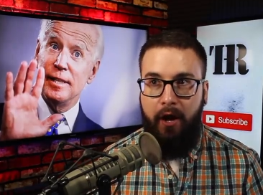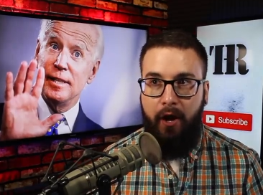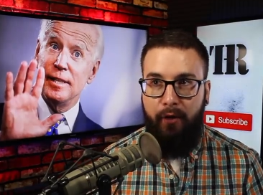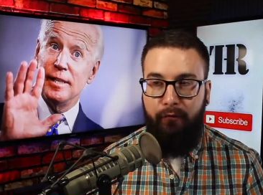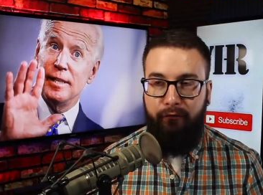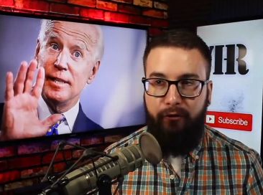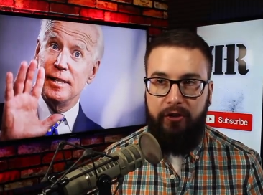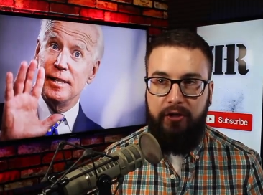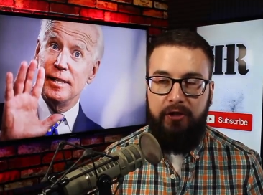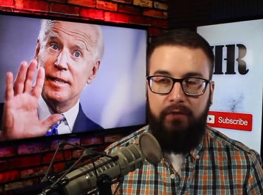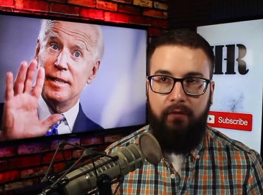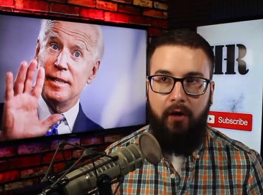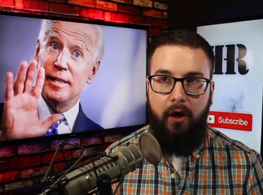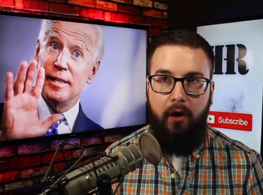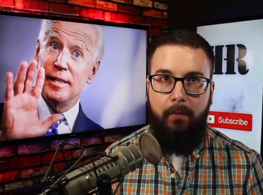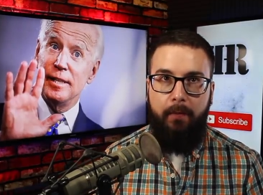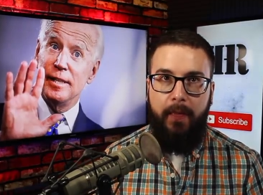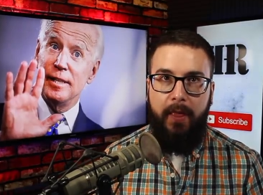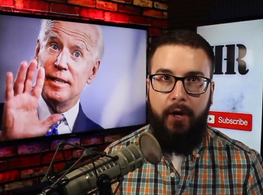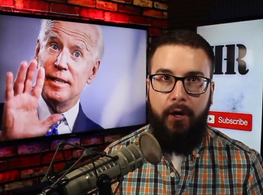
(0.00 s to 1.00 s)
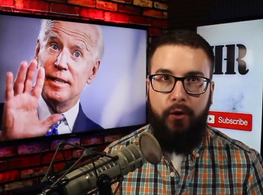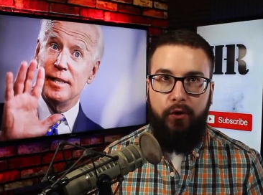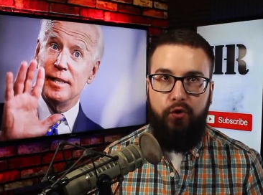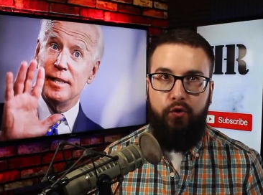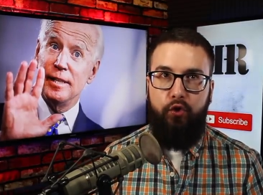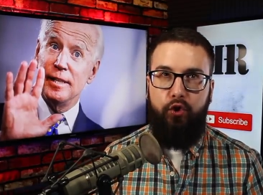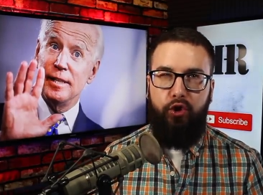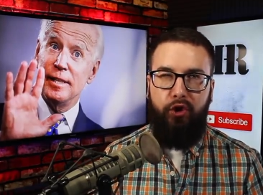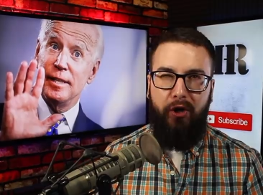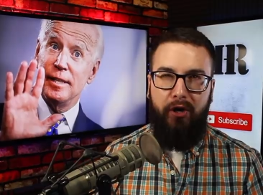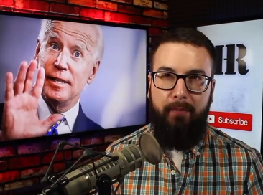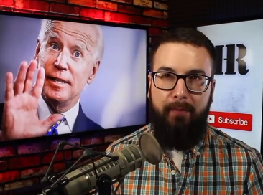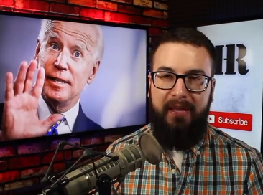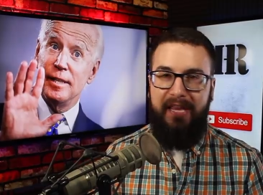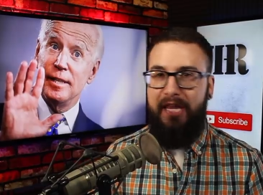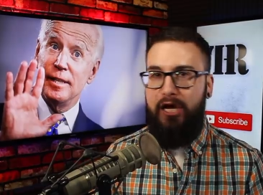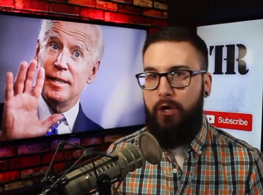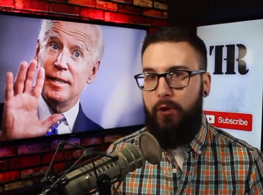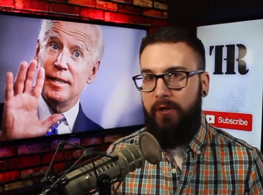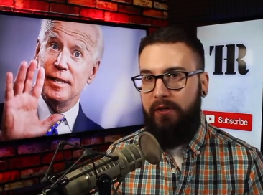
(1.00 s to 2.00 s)
Speaker 1: First of all, you shouldn't
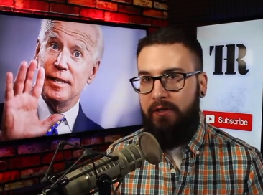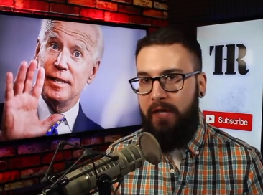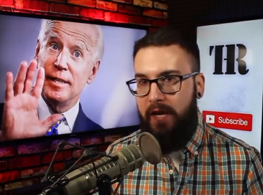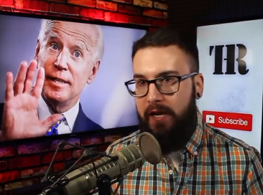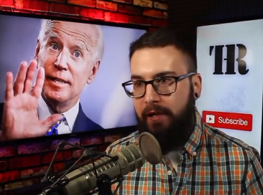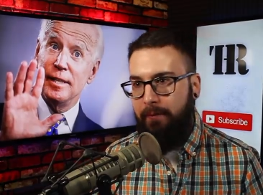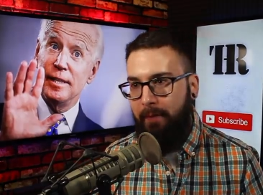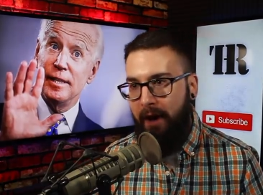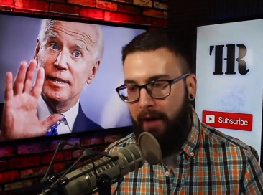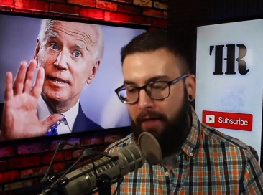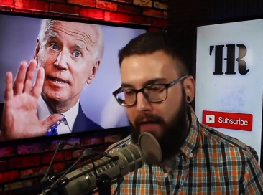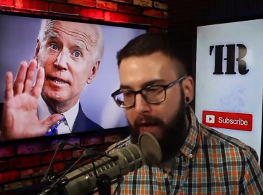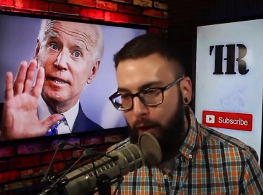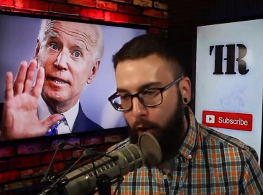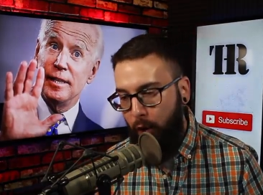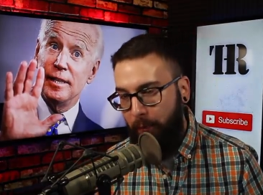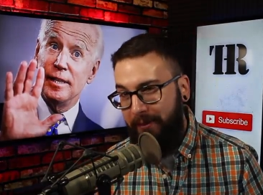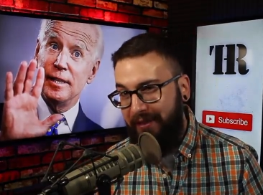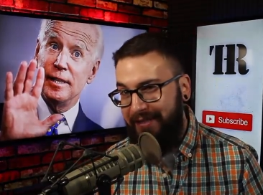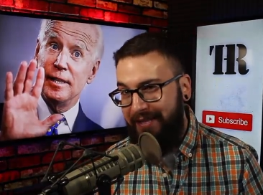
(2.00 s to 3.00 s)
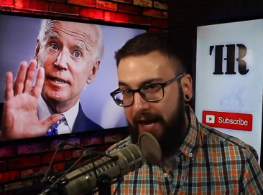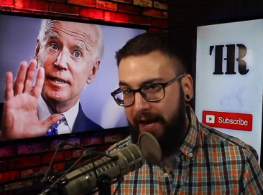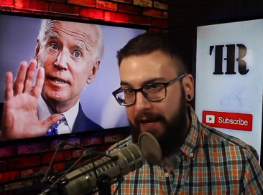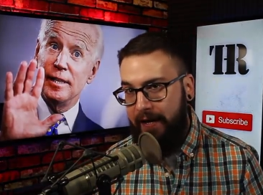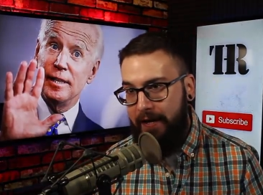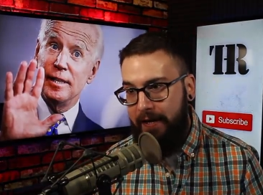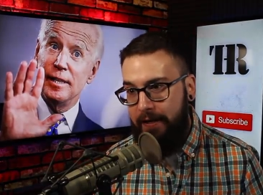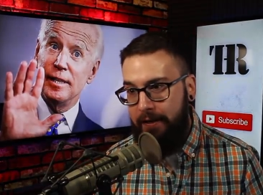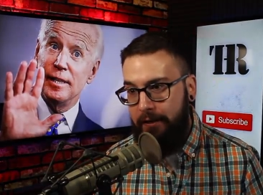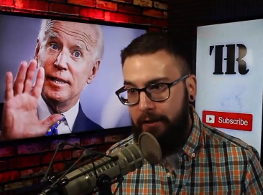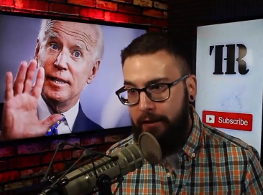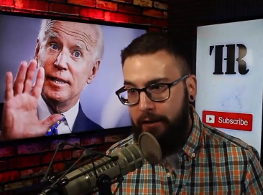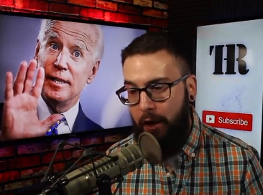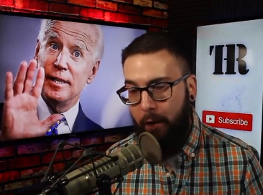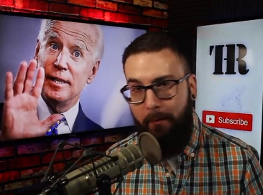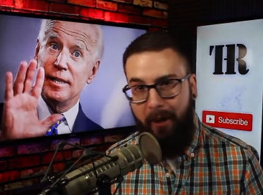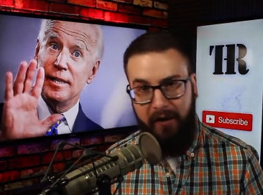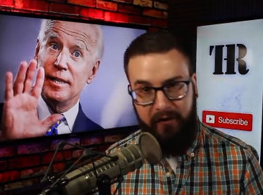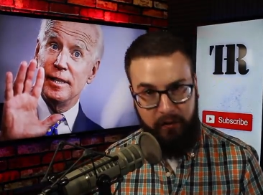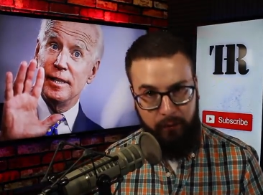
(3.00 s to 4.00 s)
be irritated by that or be taken, you know,
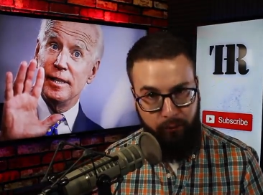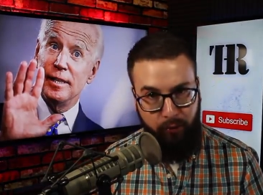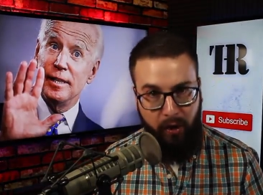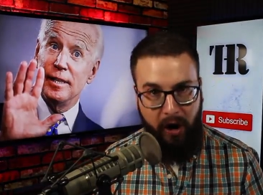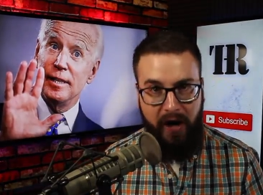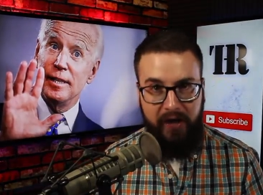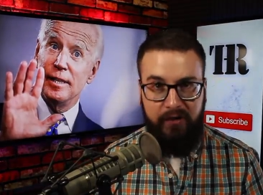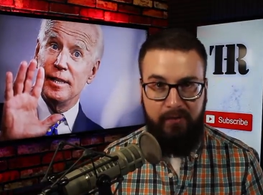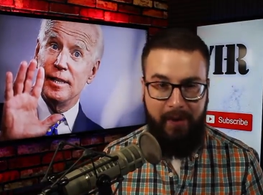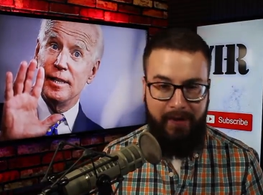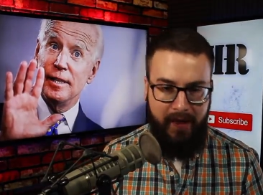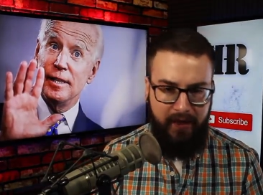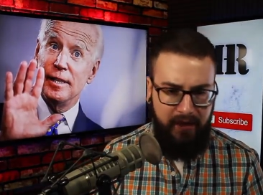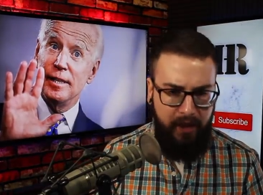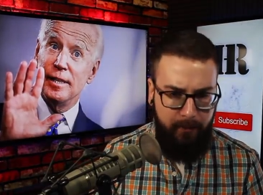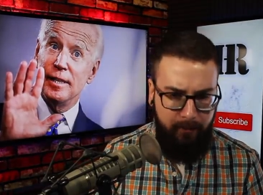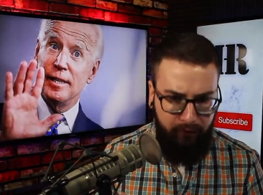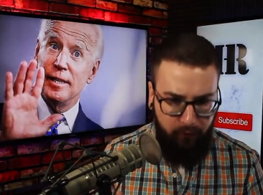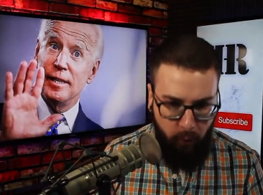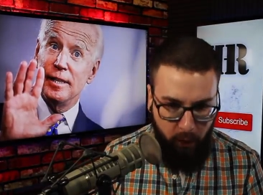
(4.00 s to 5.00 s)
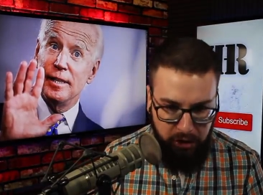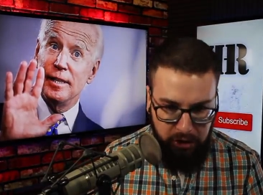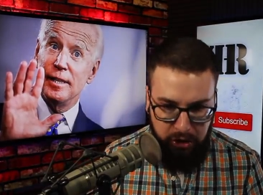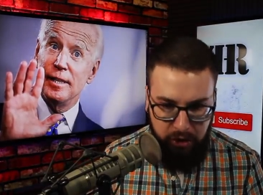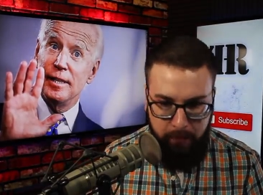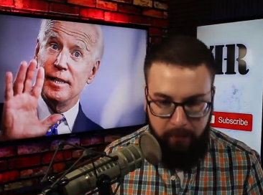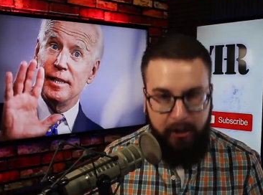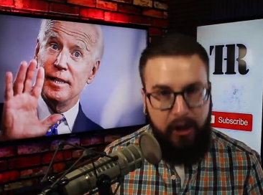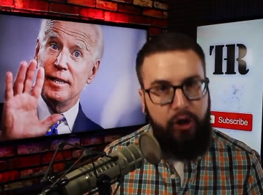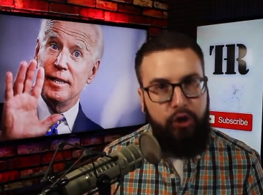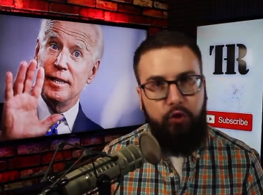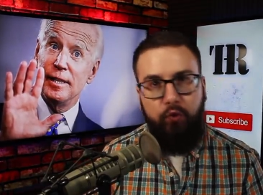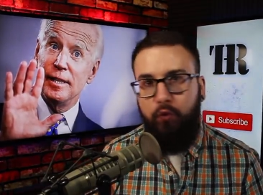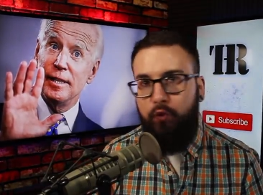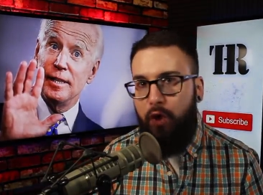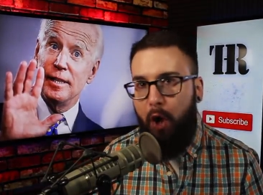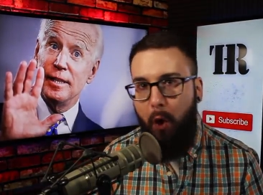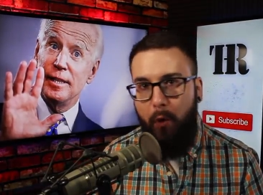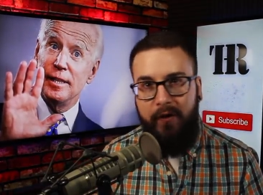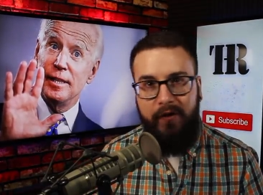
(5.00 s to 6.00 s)
by surprise by that type of question, because you
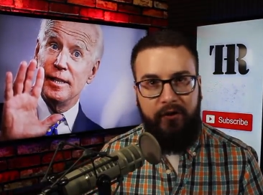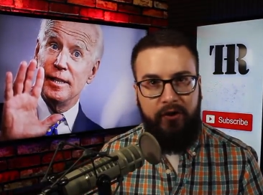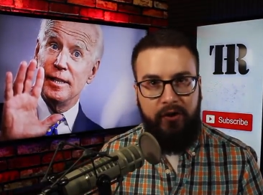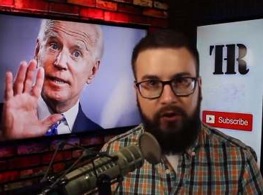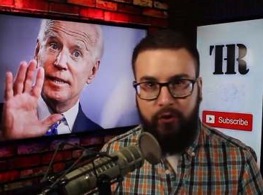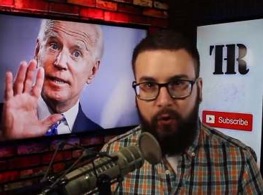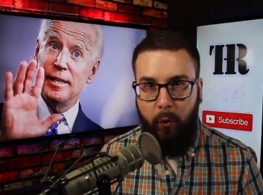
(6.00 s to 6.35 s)
know this is